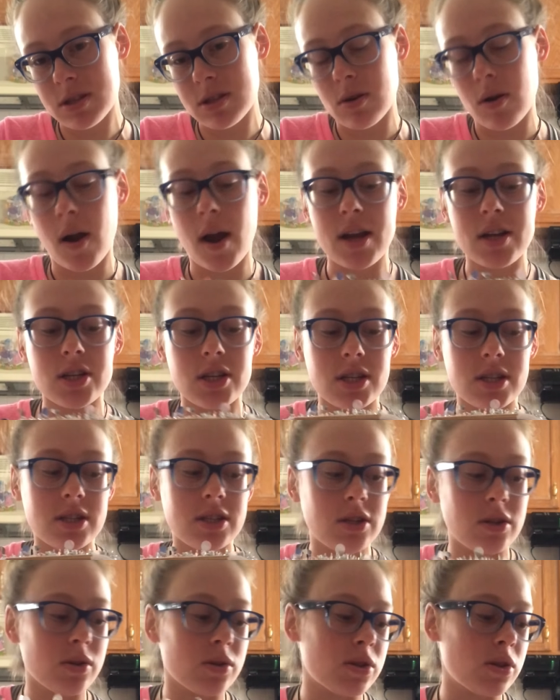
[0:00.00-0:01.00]
so I
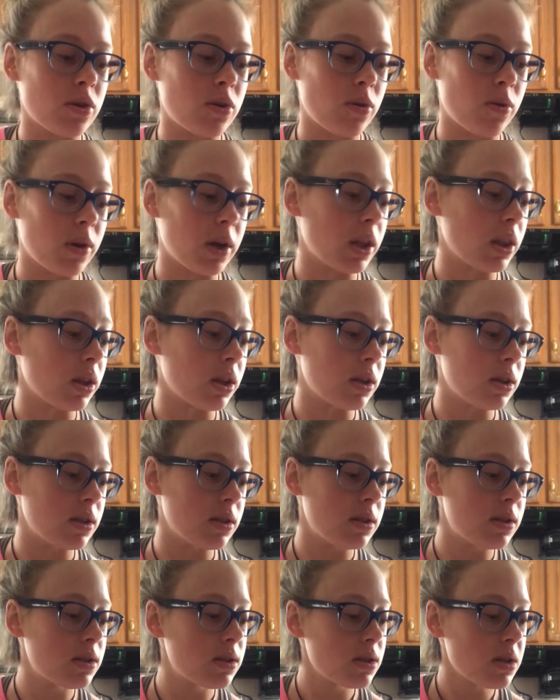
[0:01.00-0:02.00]
just used the coin
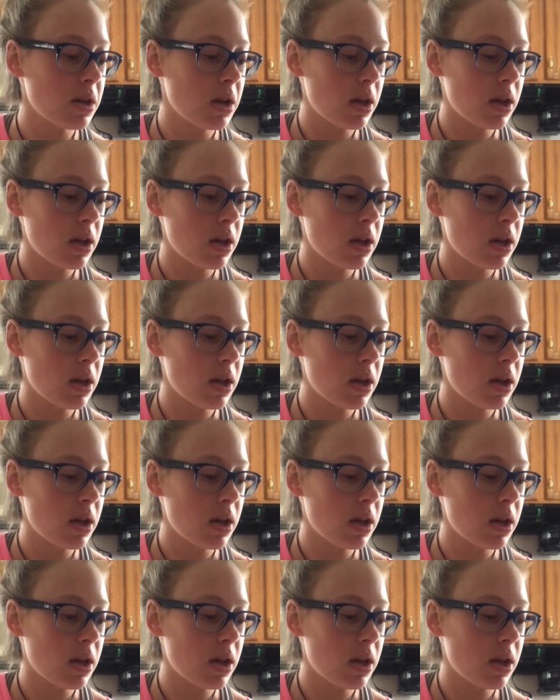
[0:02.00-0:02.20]
lids.